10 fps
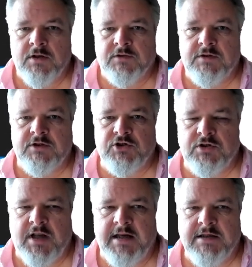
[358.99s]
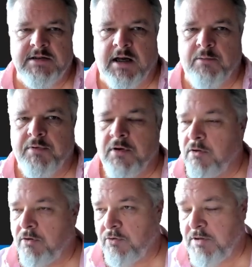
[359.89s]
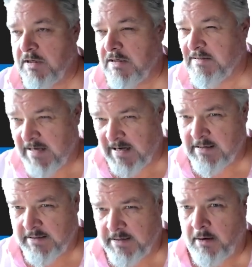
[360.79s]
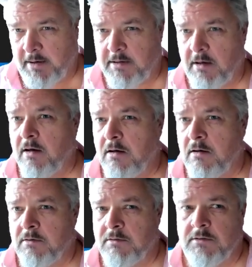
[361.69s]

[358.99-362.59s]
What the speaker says: So this should end up looking exactly like our